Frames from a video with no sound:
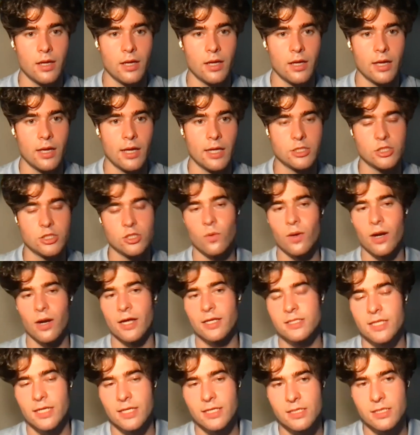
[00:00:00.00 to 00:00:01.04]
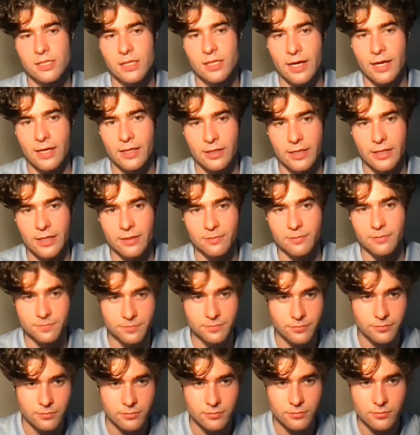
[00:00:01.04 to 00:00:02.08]
and so when I say slightly,
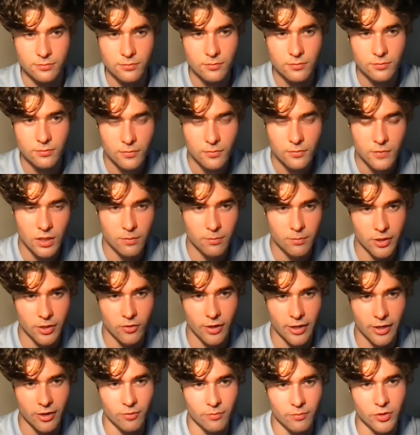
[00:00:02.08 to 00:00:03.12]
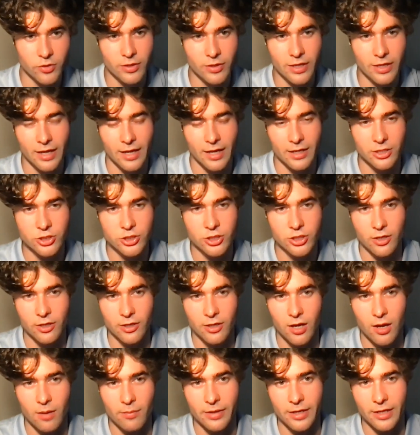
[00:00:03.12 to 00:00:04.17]
McGregor and Buchanan share a
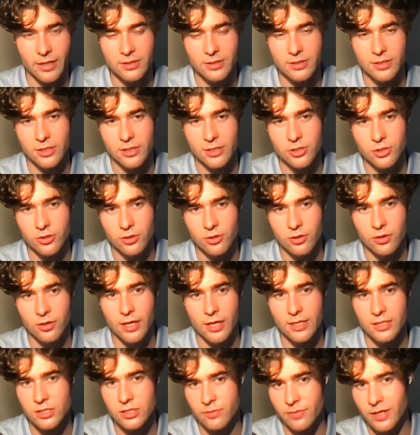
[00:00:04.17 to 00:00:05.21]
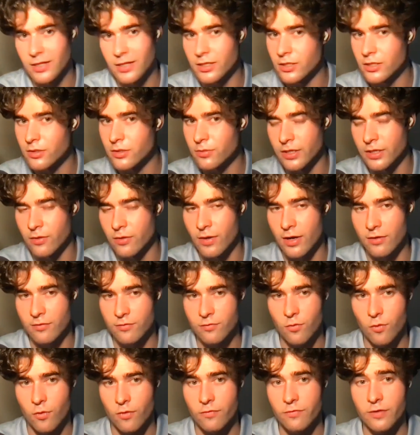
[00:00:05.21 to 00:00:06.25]
common ancestor estimated to be around
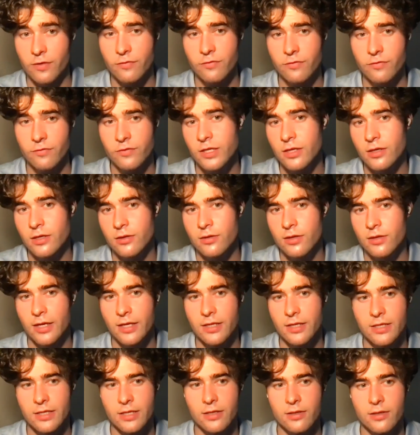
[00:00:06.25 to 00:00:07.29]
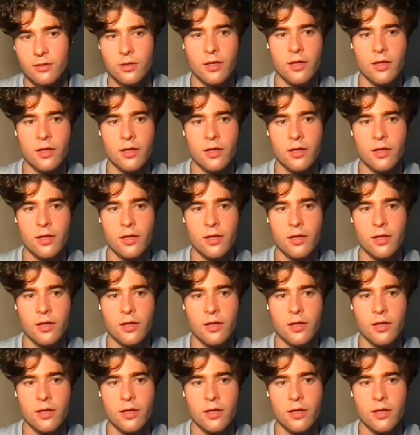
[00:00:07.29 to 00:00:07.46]
450 AD,